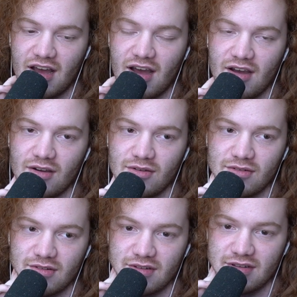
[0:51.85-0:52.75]
Oh,
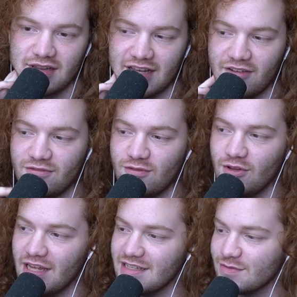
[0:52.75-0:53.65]
like a
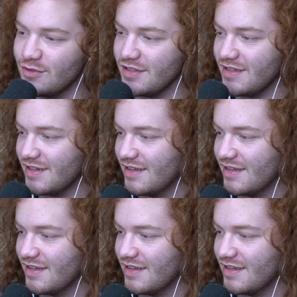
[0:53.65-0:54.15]
full ass one?